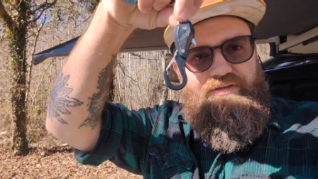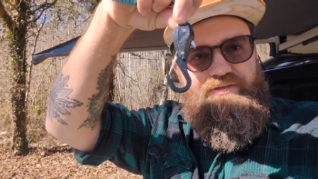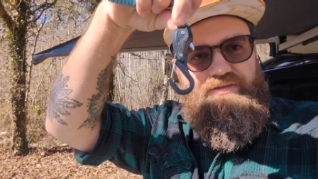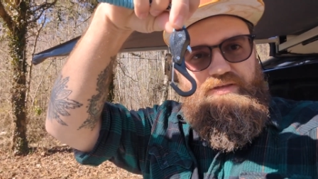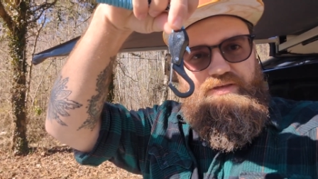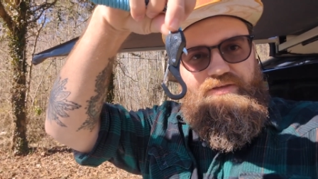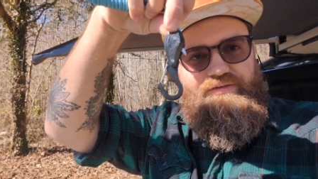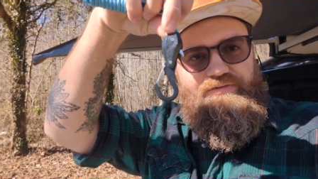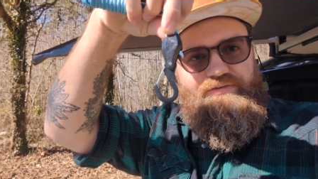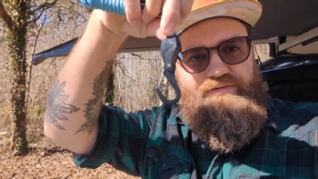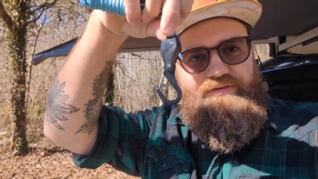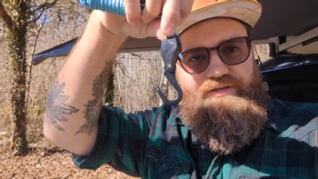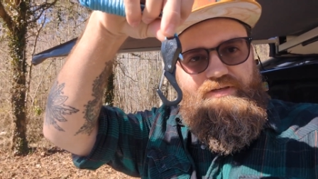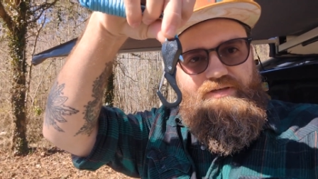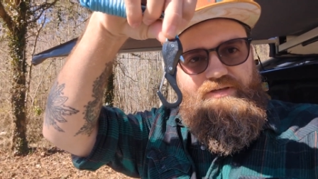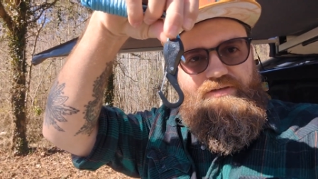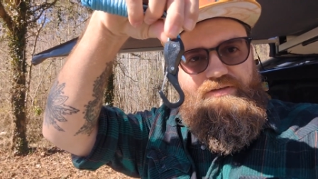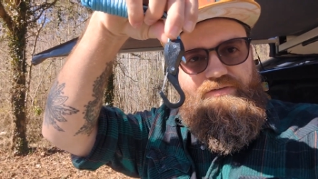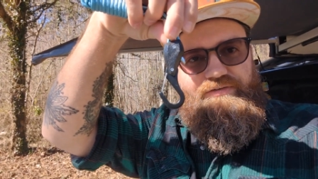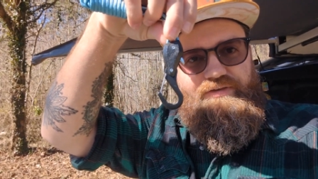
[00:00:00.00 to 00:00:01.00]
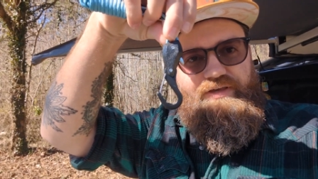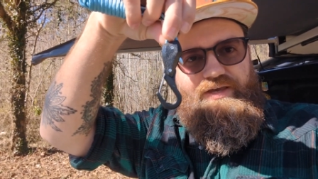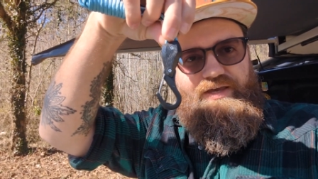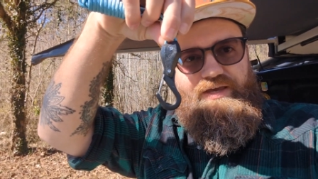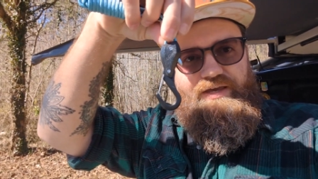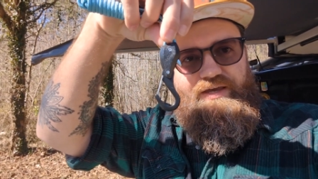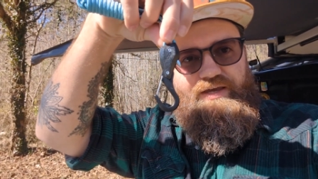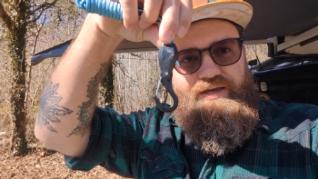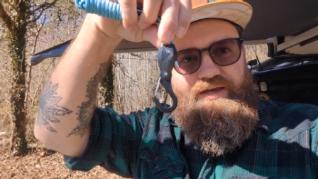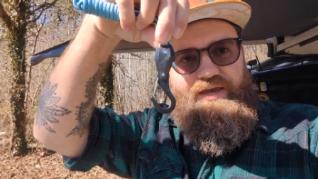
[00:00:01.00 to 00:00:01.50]
This is
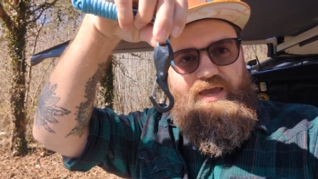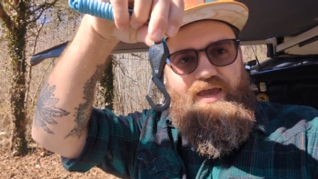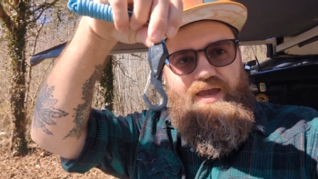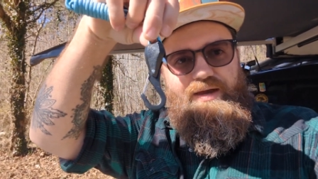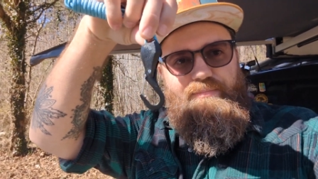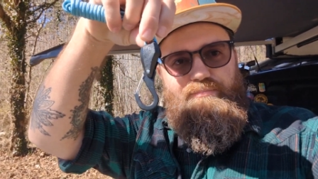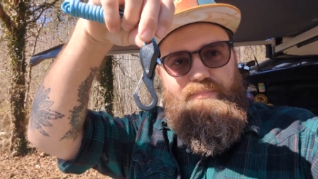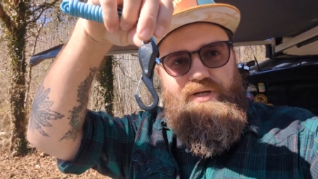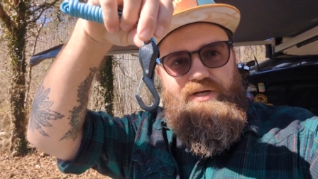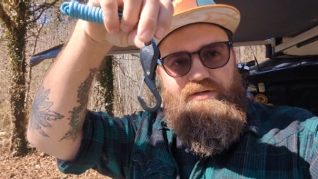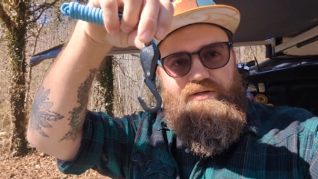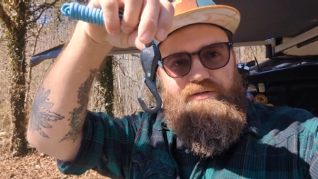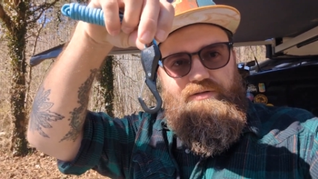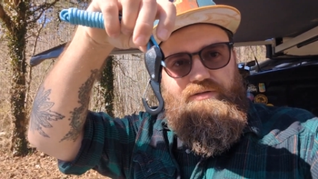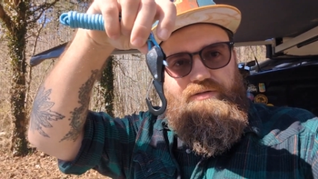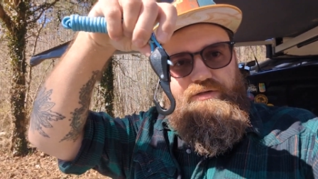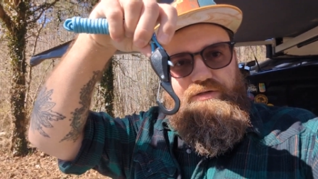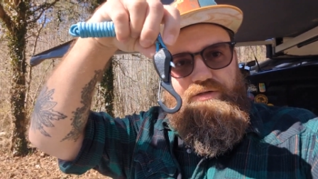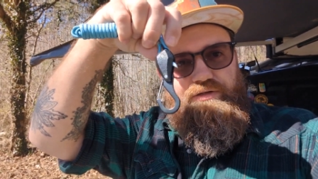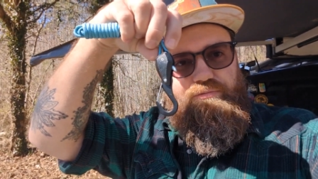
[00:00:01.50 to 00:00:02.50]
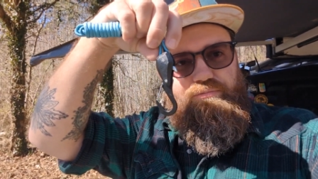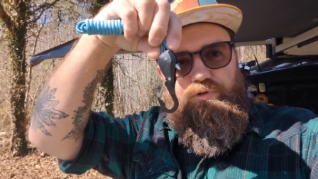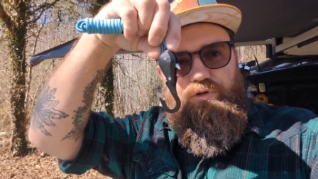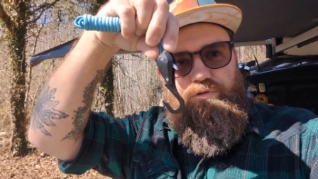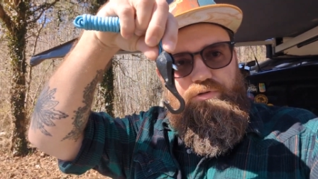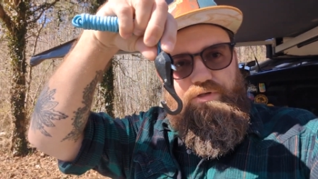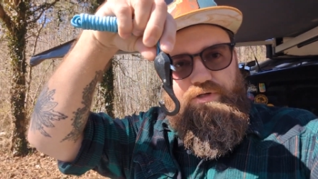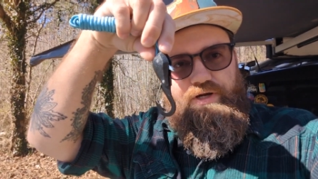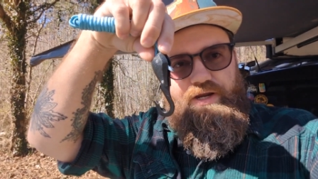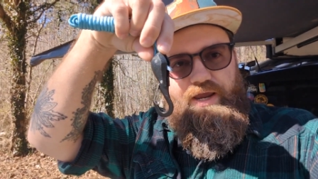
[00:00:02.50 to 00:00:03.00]
a cam buckle or a
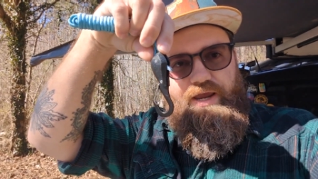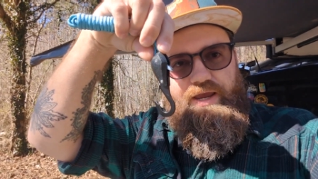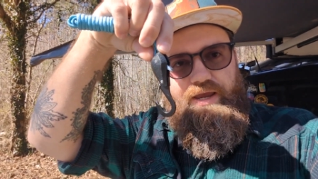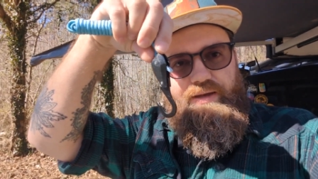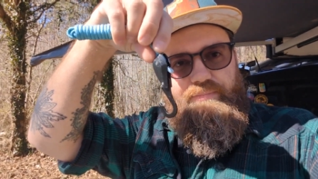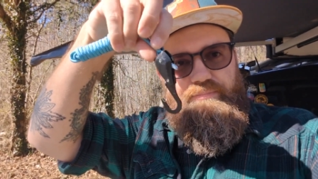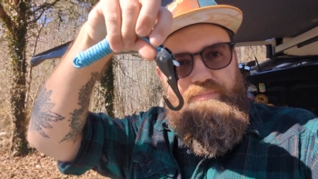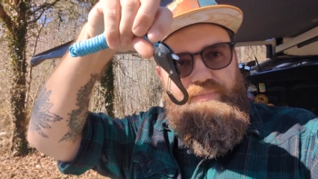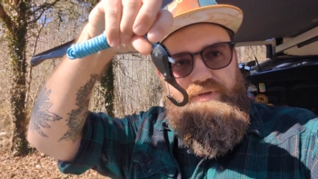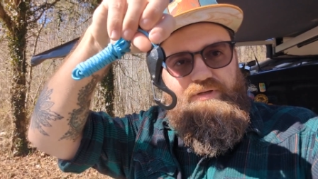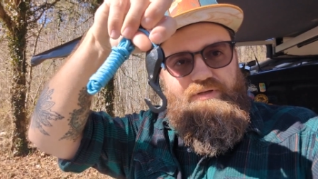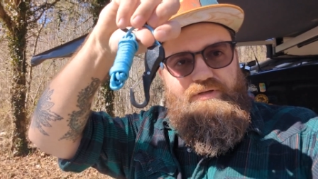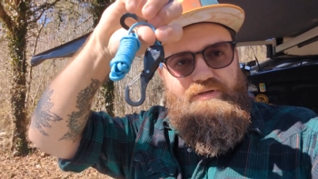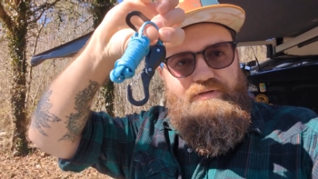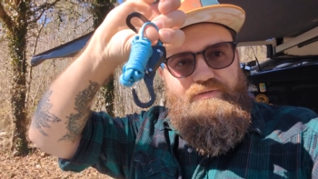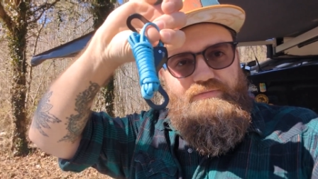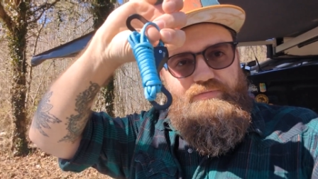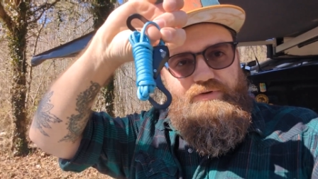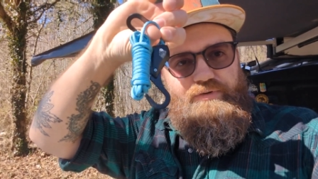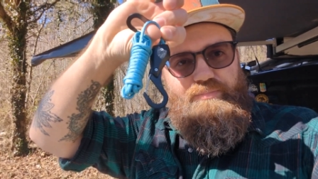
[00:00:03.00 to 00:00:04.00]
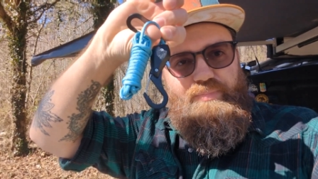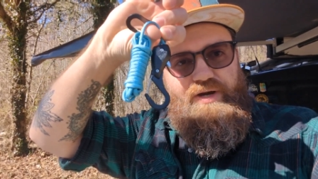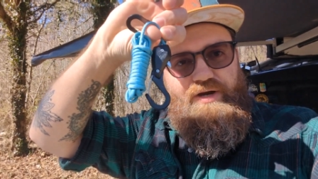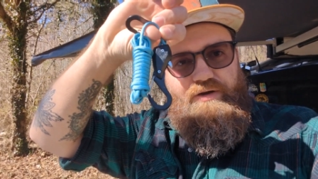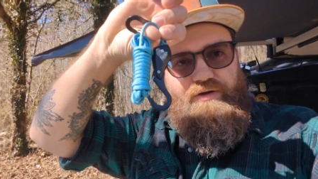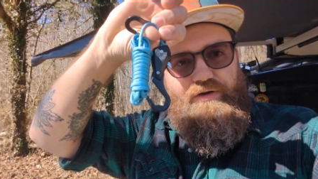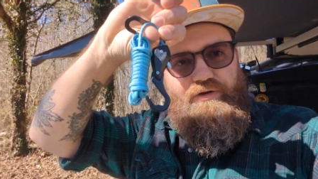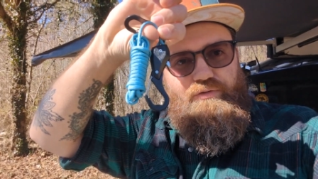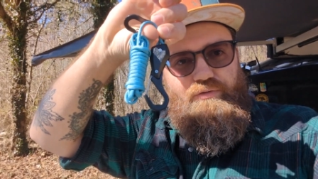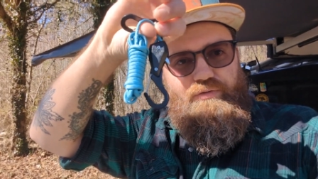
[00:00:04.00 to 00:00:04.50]
roller cam for
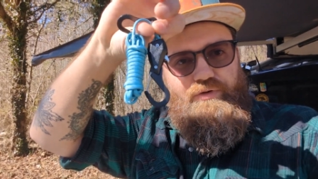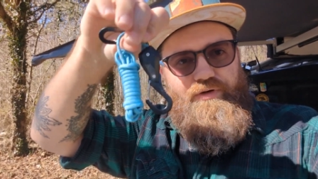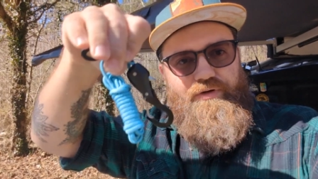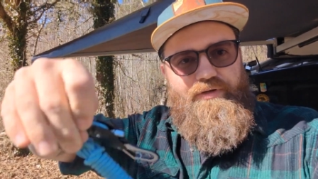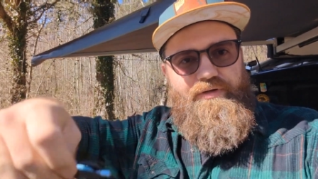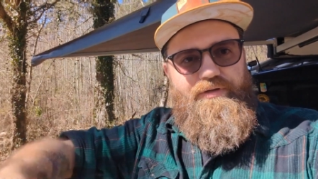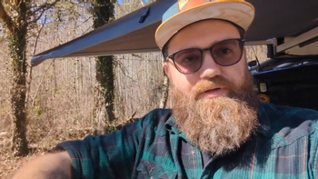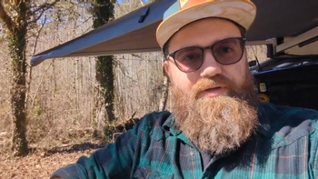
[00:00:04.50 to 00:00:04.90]
paracord,